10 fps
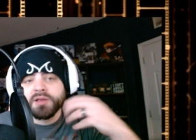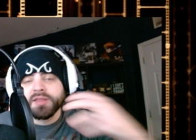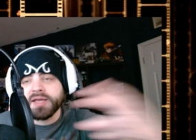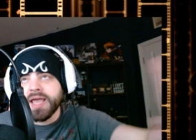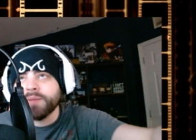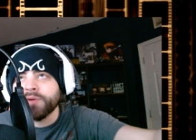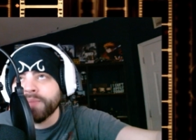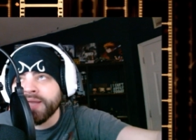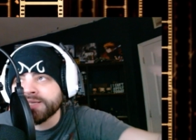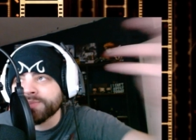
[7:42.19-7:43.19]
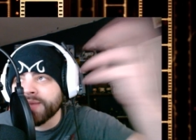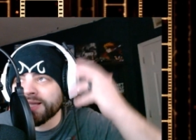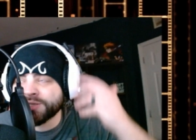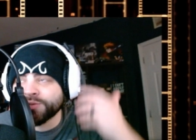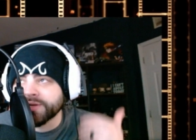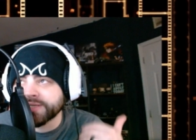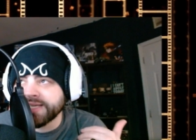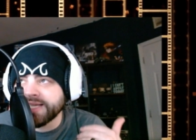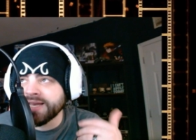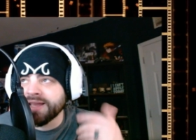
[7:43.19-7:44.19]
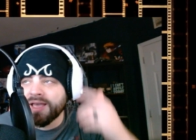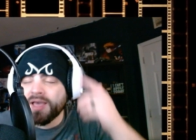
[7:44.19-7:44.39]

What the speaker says: The camera pans back to our teen,